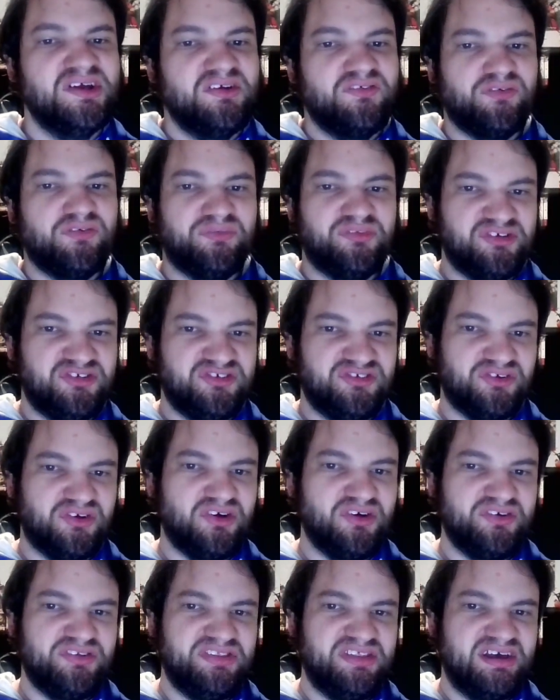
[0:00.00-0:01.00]
from the
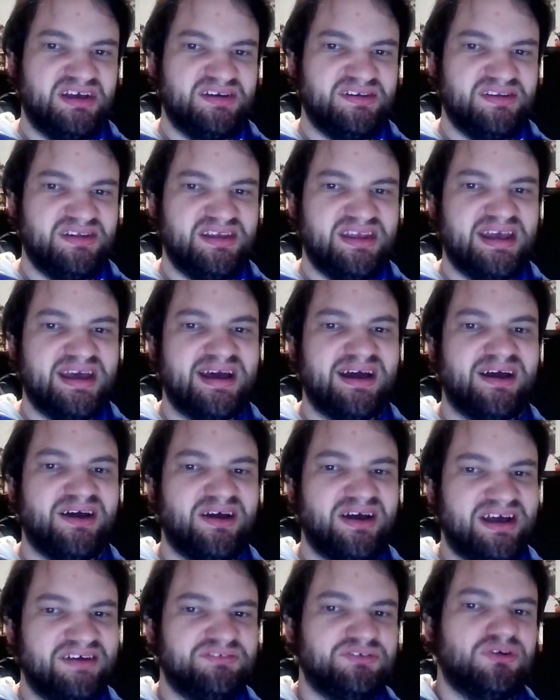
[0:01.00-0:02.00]
start that, yeah,
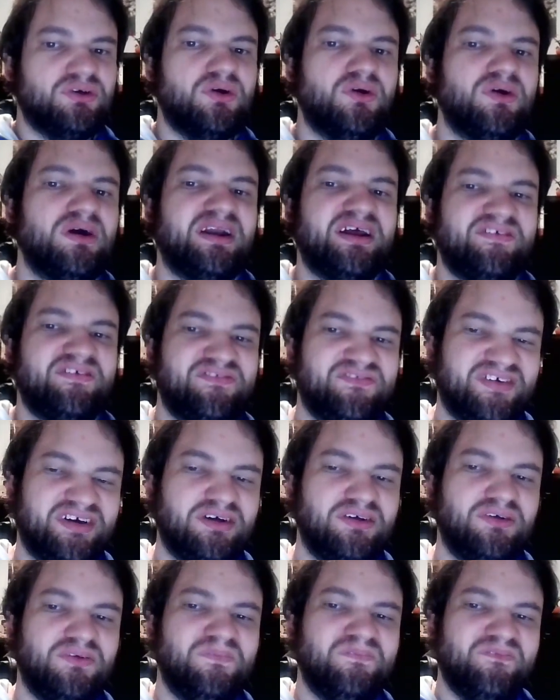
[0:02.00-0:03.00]
after Ohara
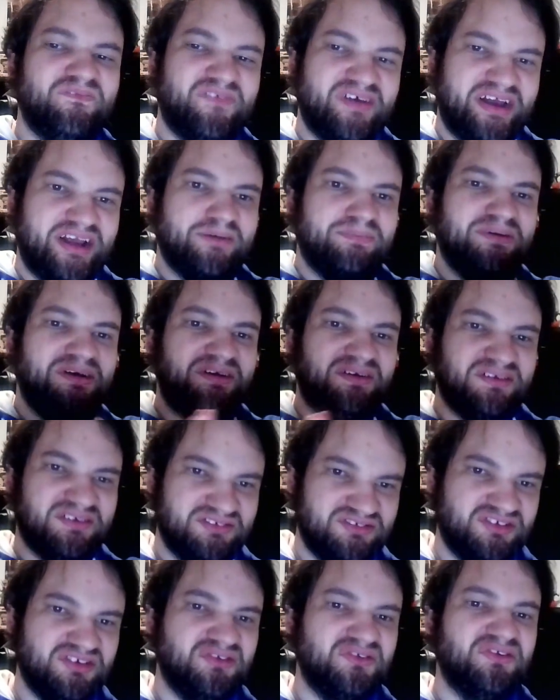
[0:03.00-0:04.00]
fell, Vegapunk
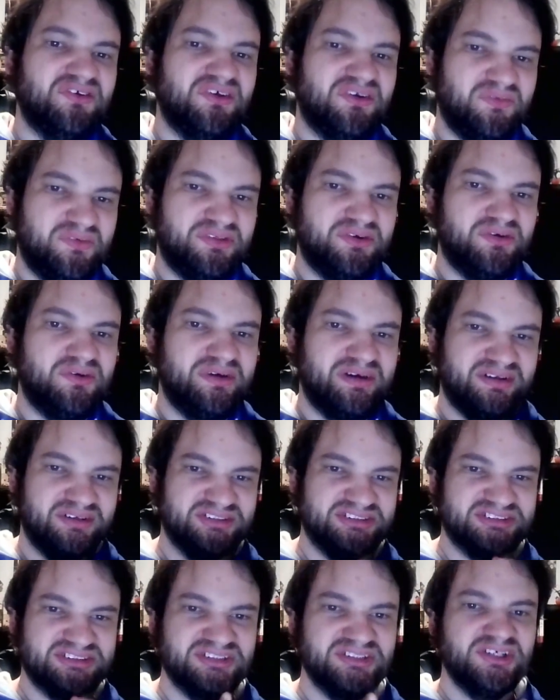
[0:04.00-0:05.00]
continued on with
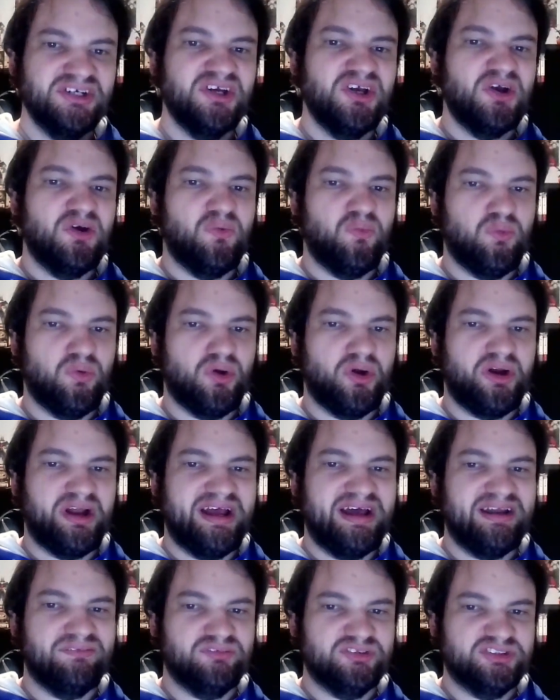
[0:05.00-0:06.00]
Ohara's work out of